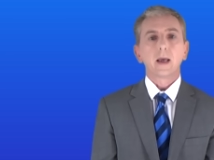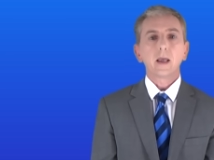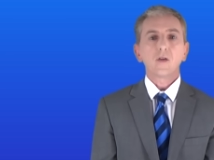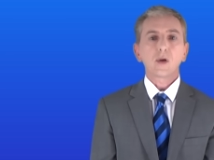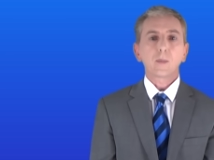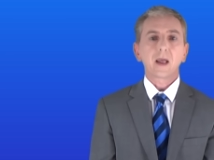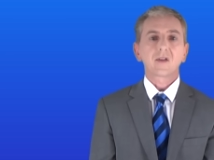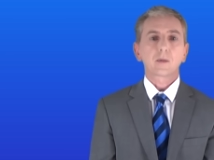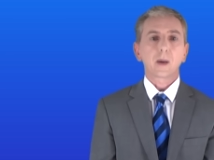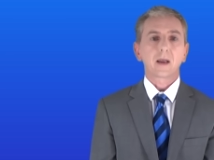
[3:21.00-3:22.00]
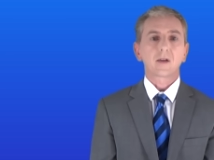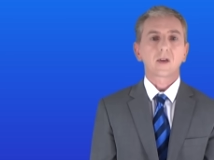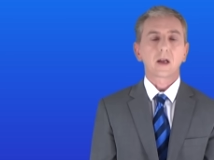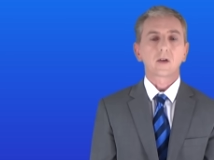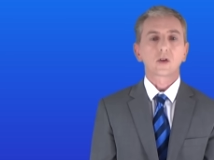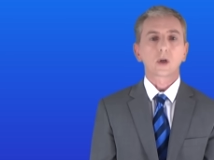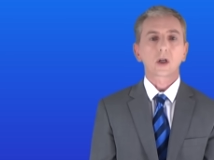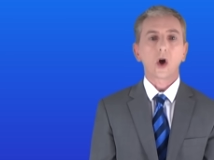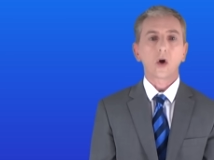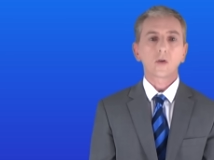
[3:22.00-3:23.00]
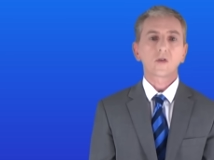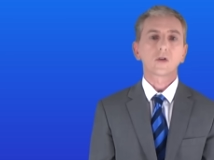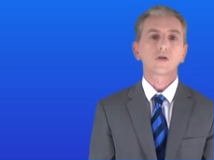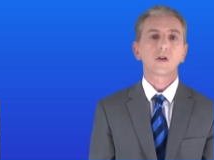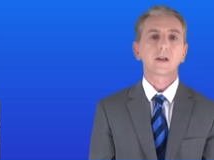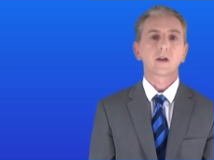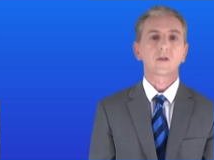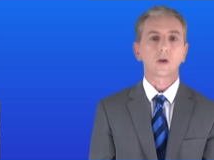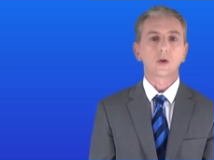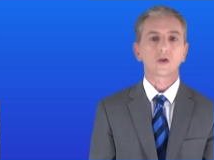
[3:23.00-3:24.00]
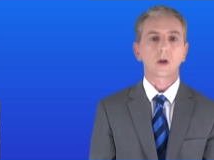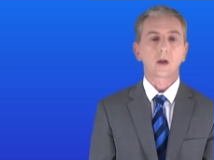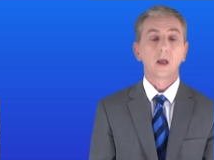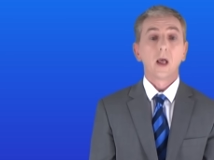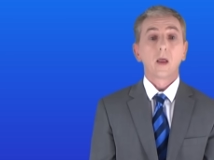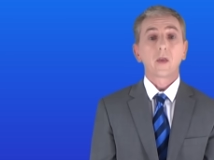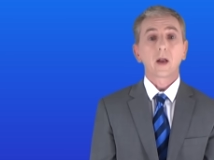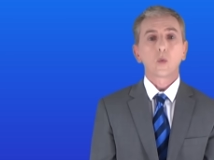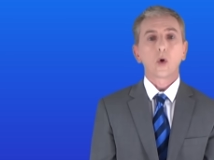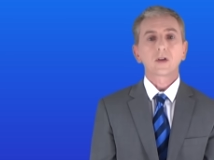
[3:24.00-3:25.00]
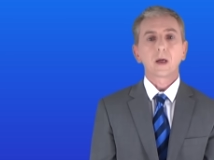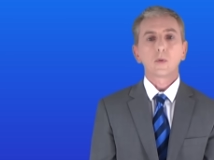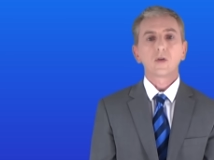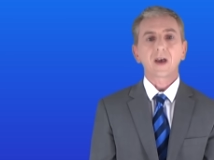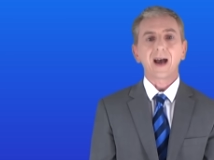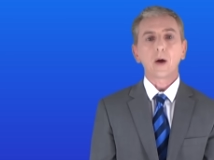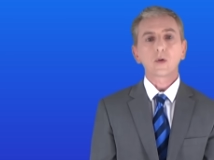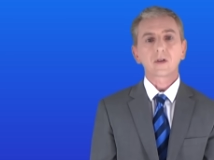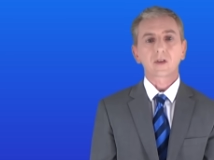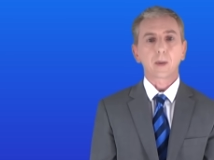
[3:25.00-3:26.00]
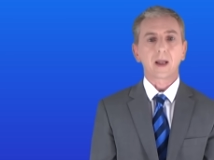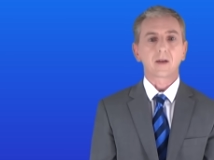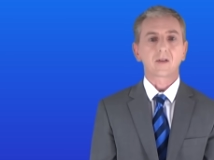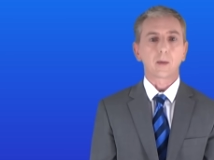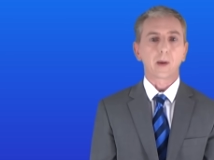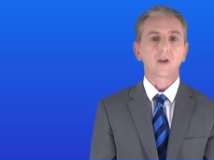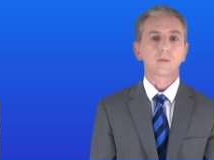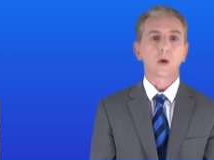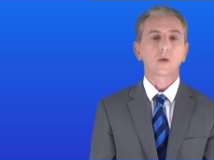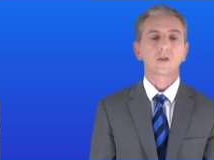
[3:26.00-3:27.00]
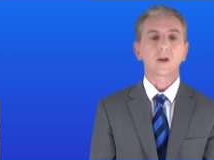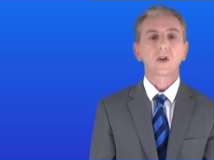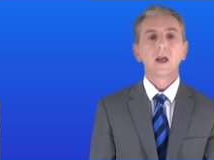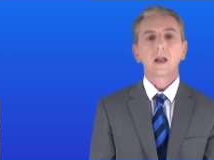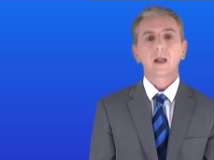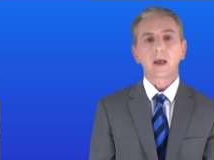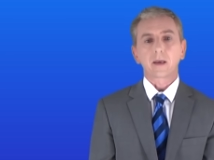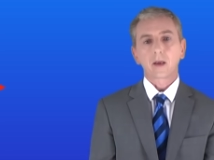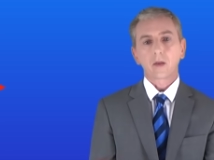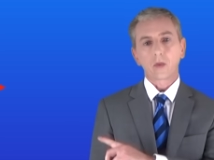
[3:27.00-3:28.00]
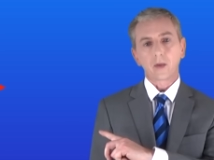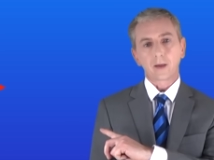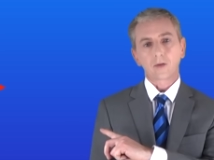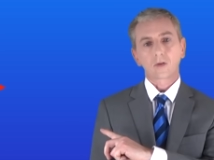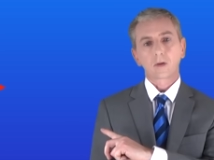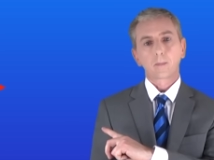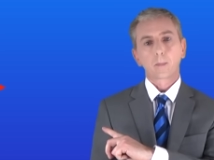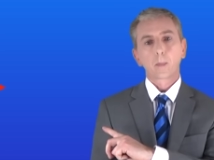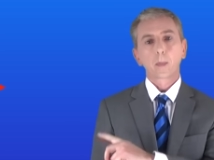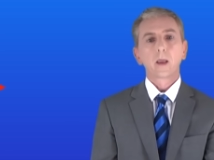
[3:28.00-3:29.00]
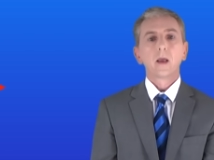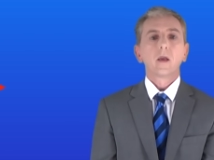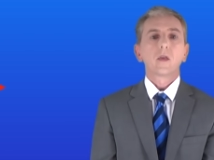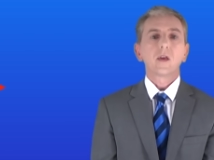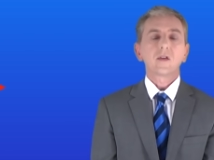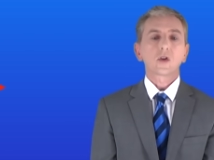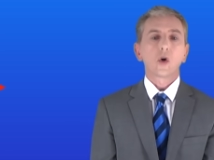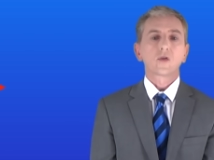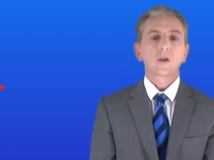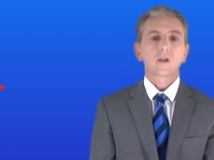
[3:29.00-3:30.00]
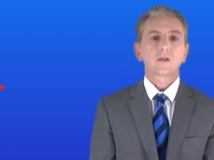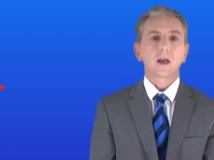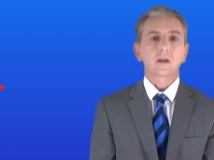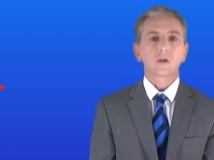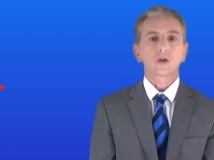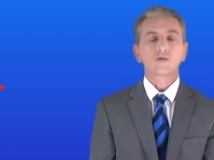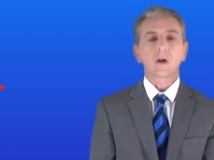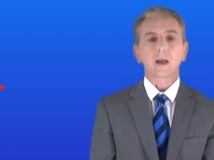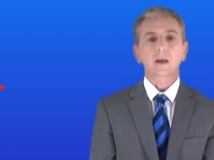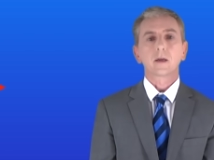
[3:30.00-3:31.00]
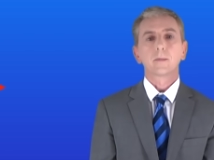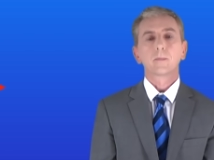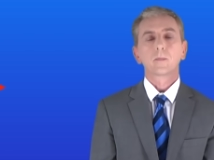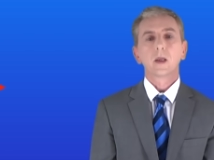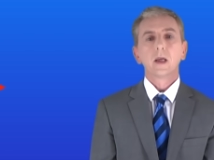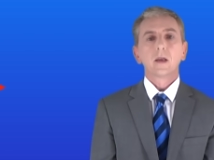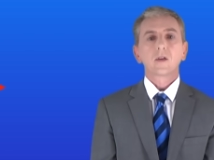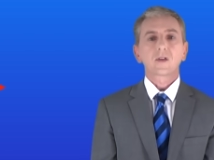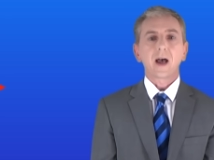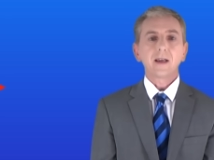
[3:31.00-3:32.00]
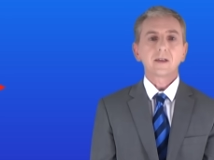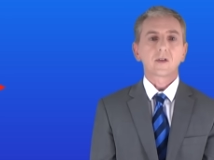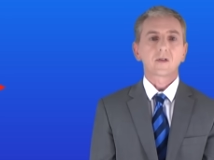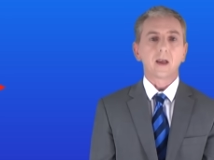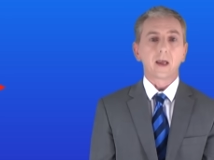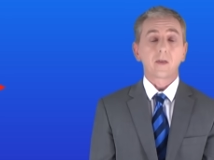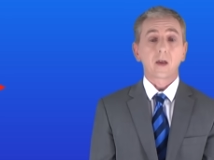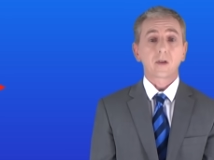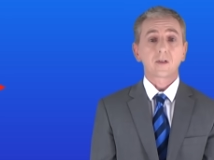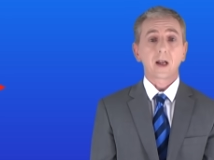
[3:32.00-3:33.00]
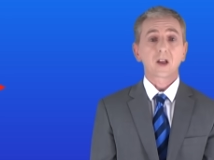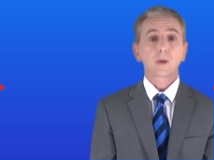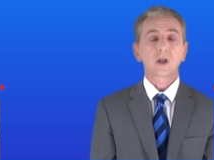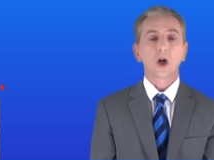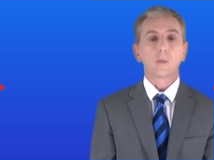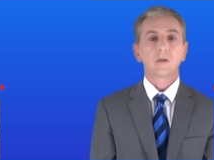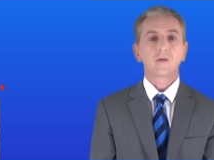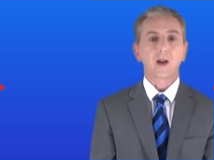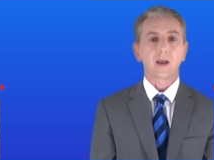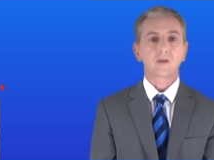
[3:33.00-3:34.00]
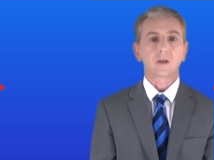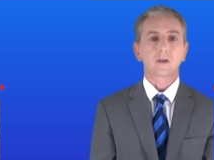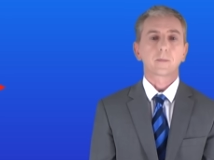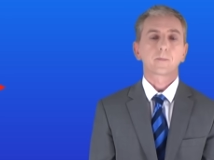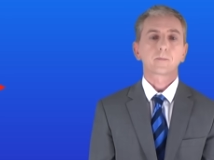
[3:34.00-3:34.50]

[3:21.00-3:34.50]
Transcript: If we place the plant cell into a concentrated solution, then water moves out of the plant cell by osmosis, like this. This causes the cell to shrink. Scientists say that the cell has become flaccid.